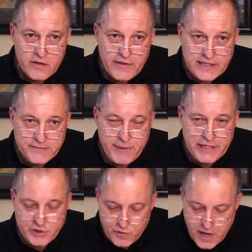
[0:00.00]
that's
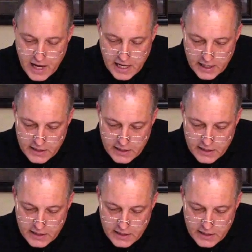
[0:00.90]
Petra.